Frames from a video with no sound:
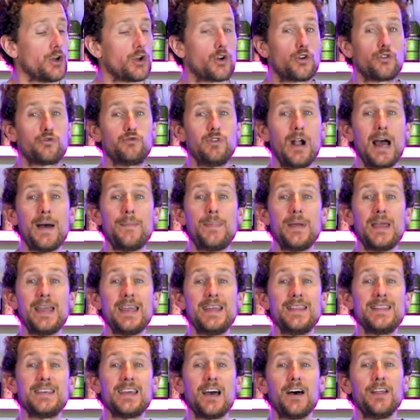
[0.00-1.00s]
grab it
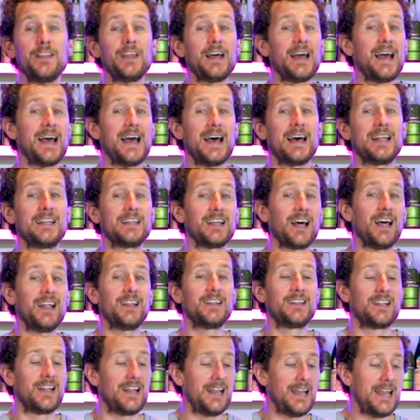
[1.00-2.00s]
in the other hand
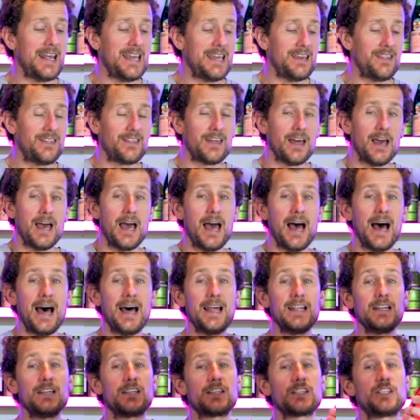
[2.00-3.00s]
underneath,
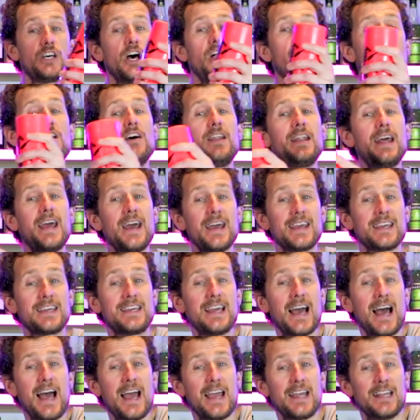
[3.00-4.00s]
and turn it
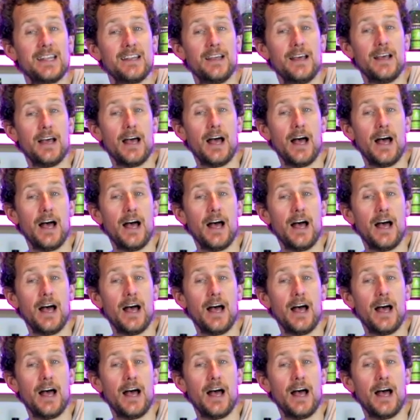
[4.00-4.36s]
again.